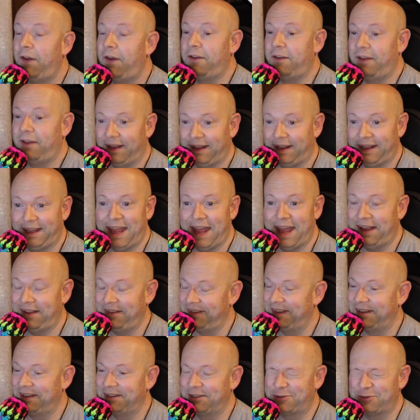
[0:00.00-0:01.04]
Again,
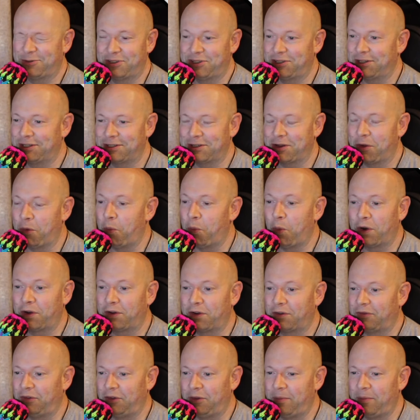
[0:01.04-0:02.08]
this was just a
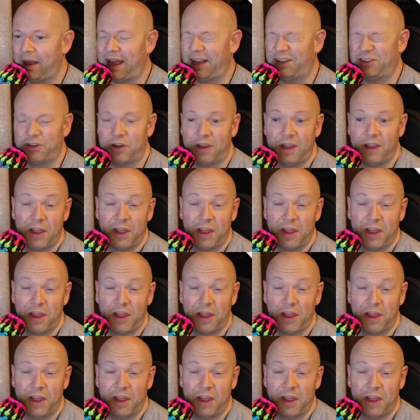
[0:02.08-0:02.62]
wonderful match.